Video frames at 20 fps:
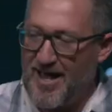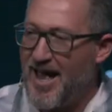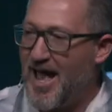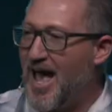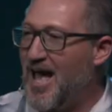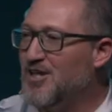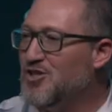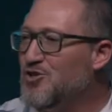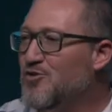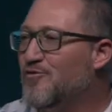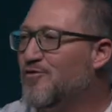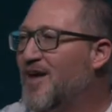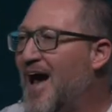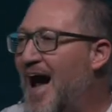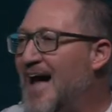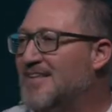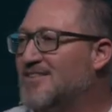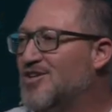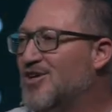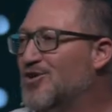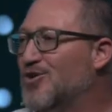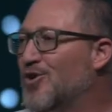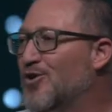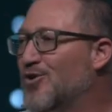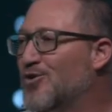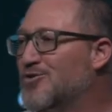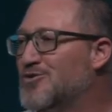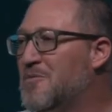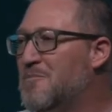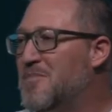And you've got to
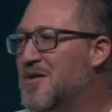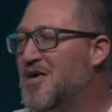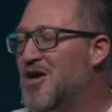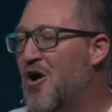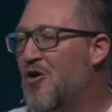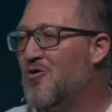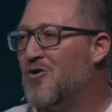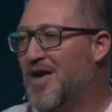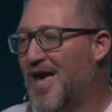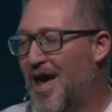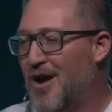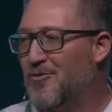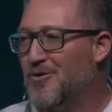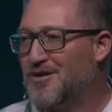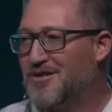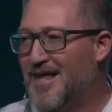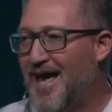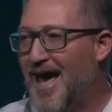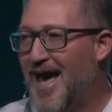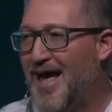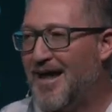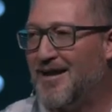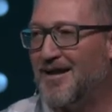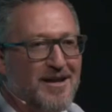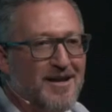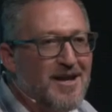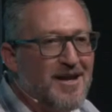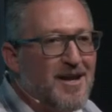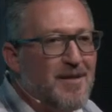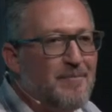learn to be okay with that
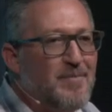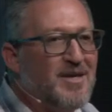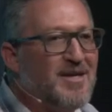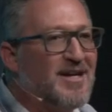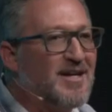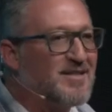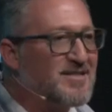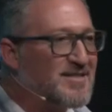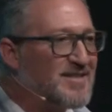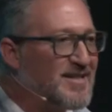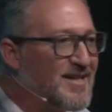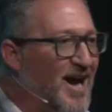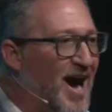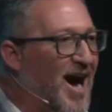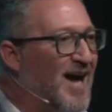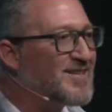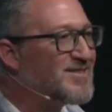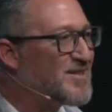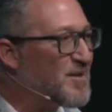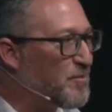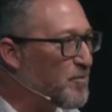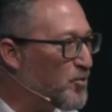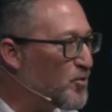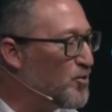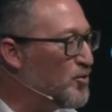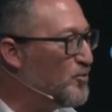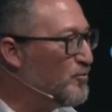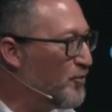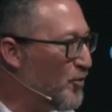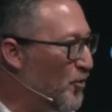because God's
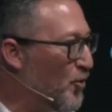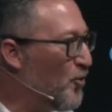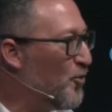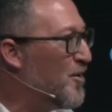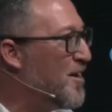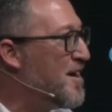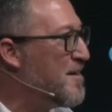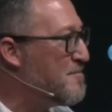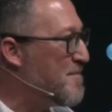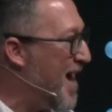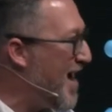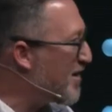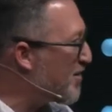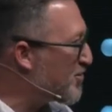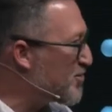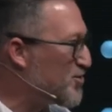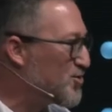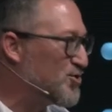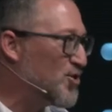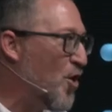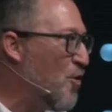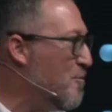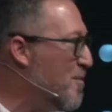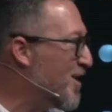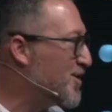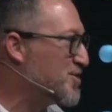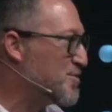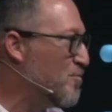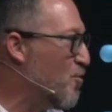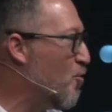approval matters so
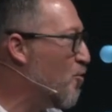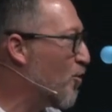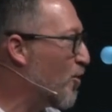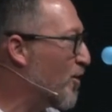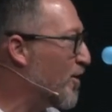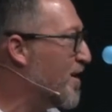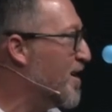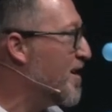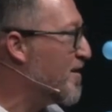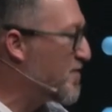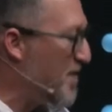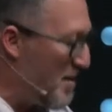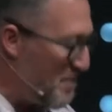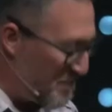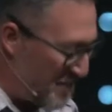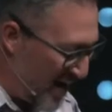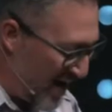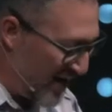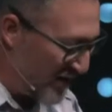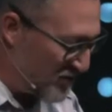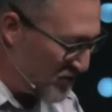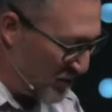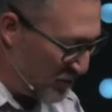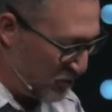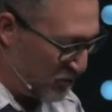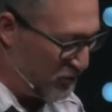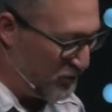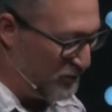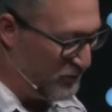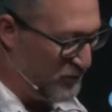much more than man's
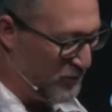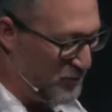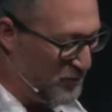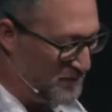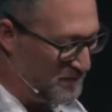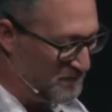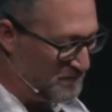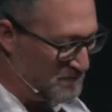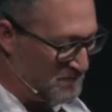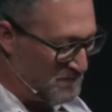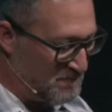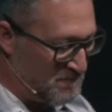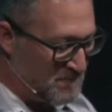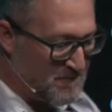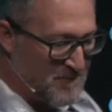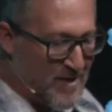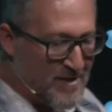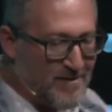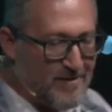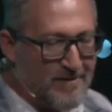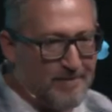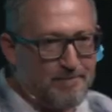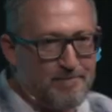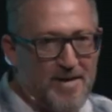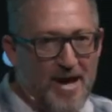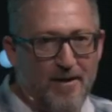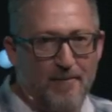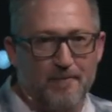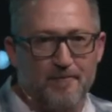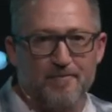approval.
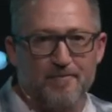Now,